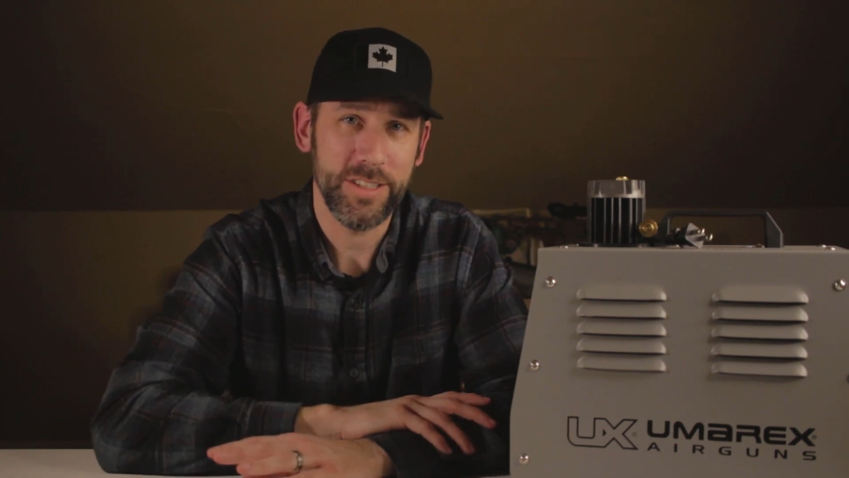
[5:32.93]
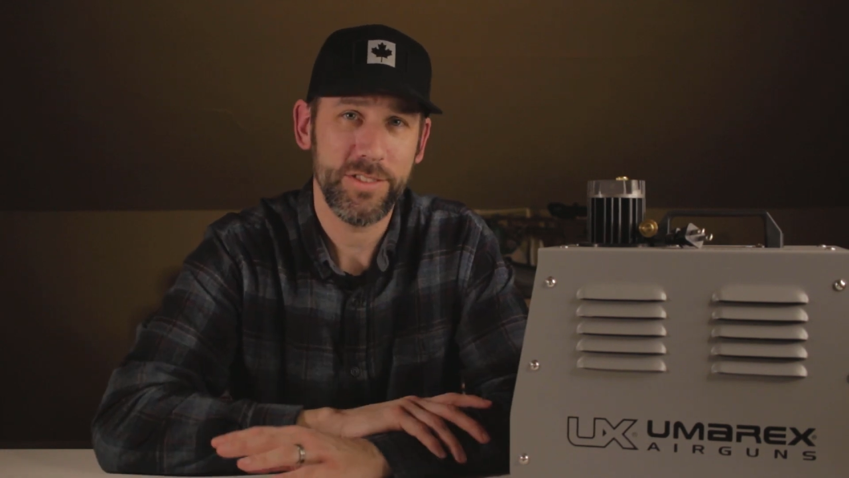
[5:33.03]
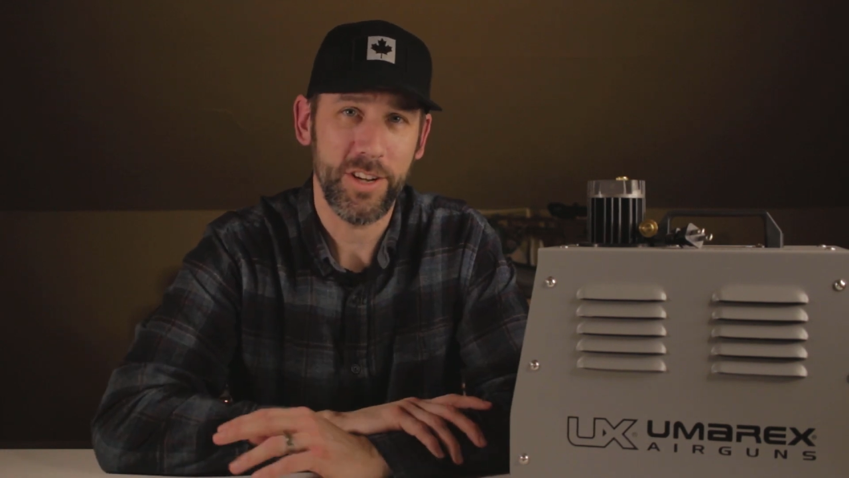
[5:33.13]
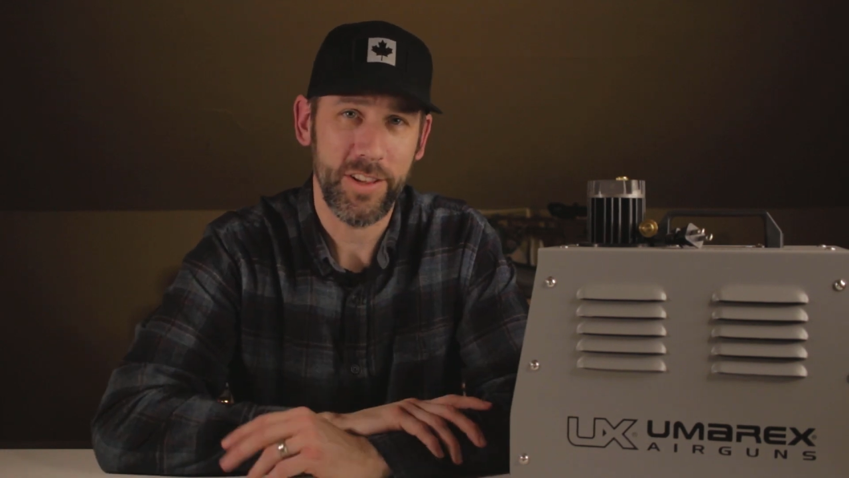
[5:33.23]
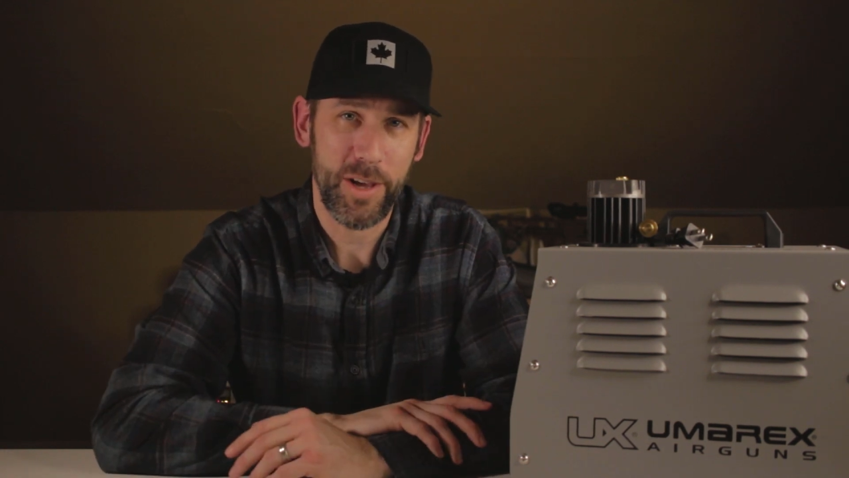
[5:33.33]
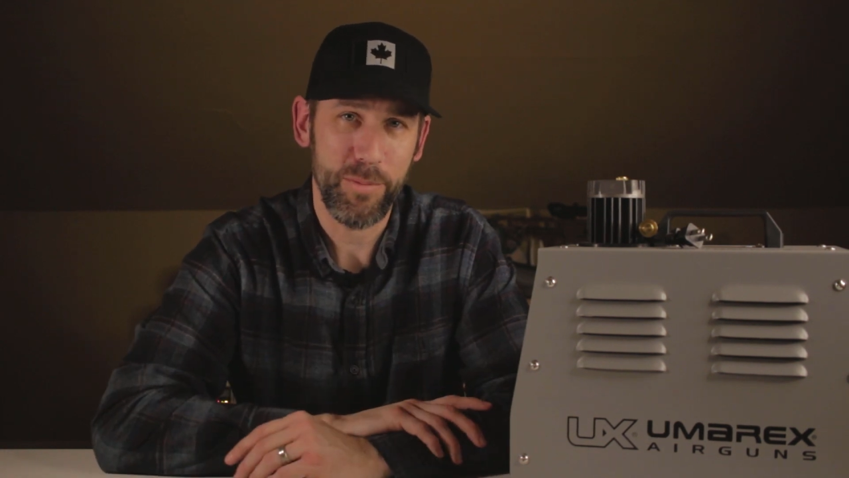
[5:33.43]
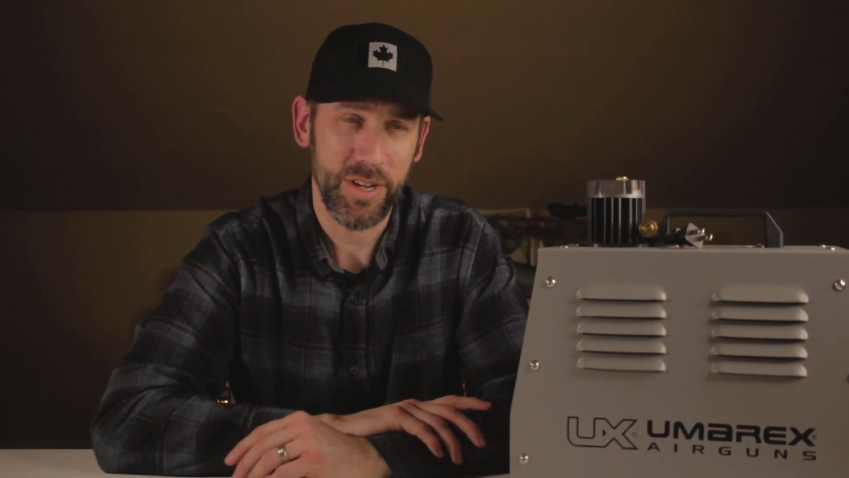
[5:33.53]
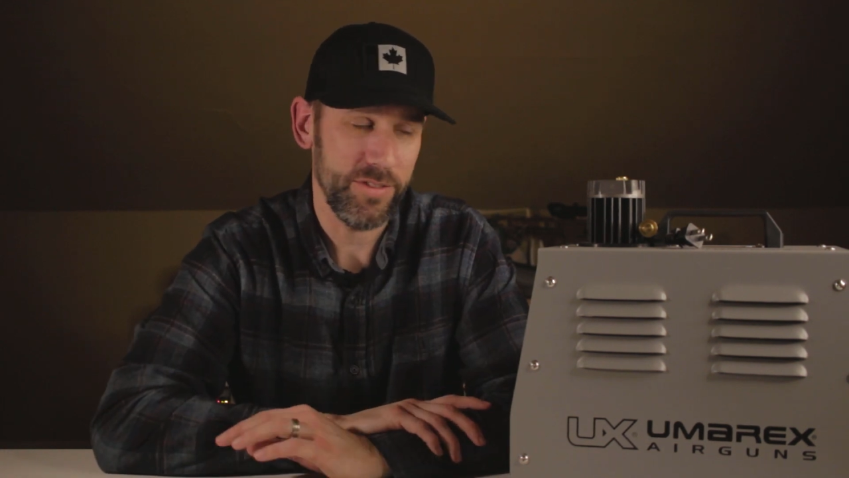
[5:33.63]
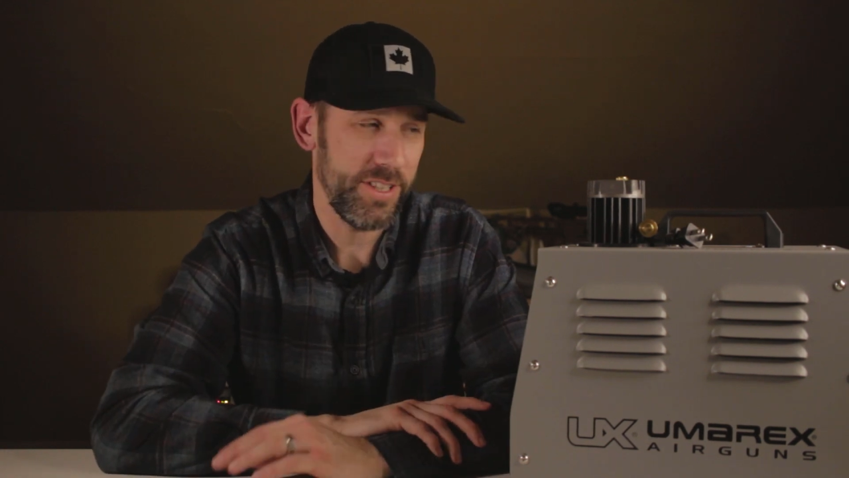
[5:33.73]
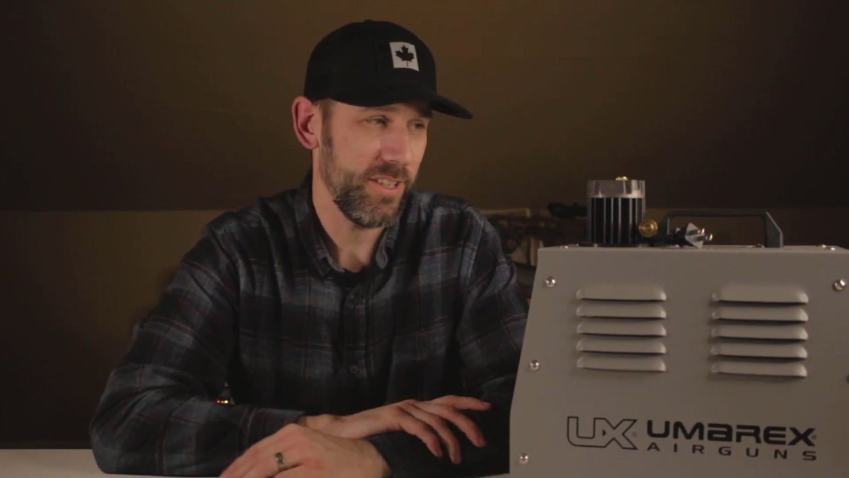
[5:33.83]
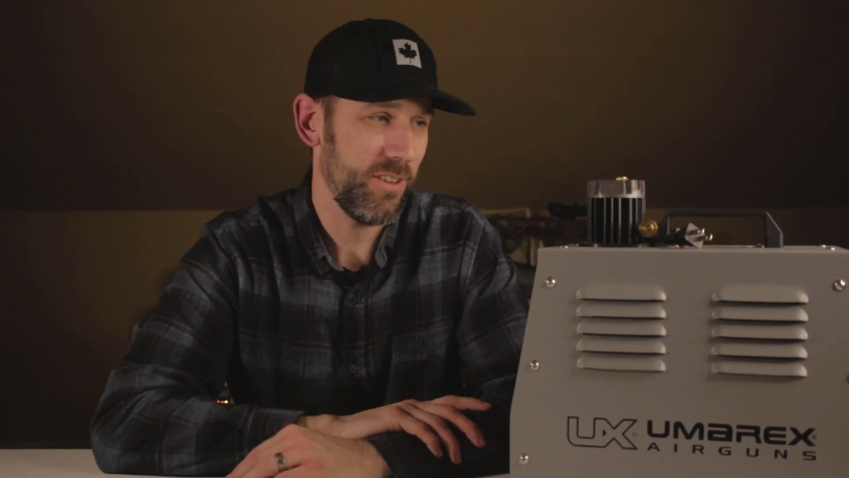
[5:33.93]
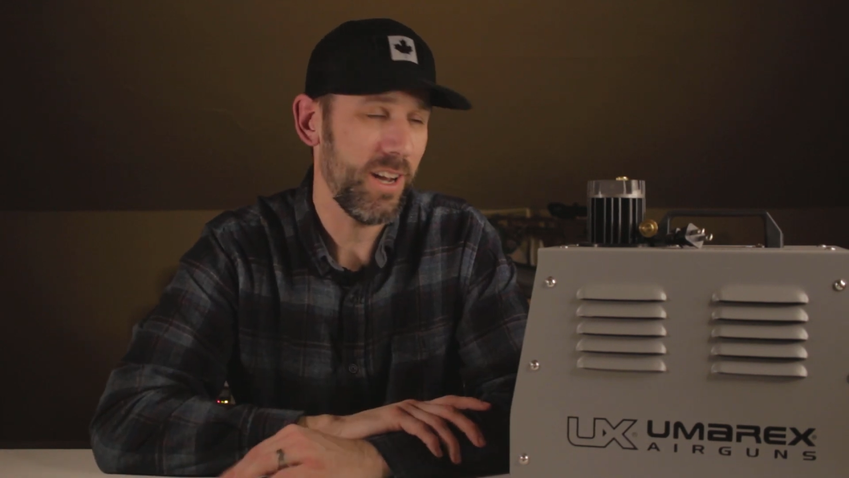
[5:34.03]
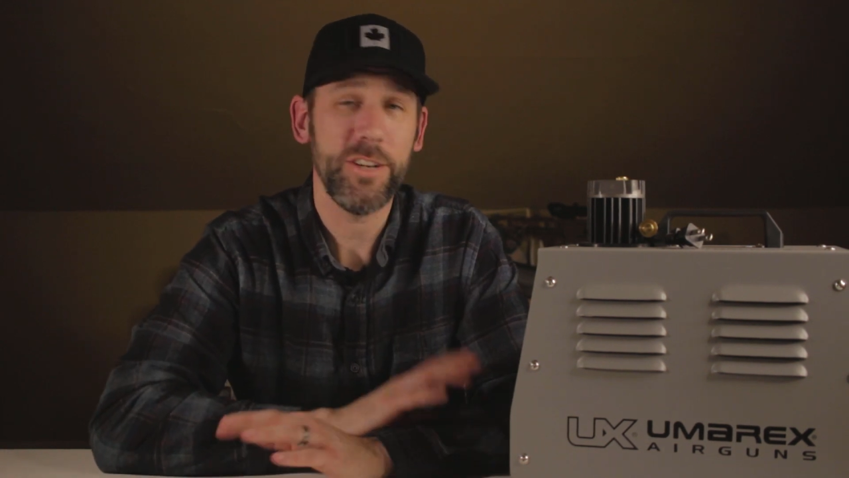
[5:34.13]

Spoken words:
It's not that big of a deal.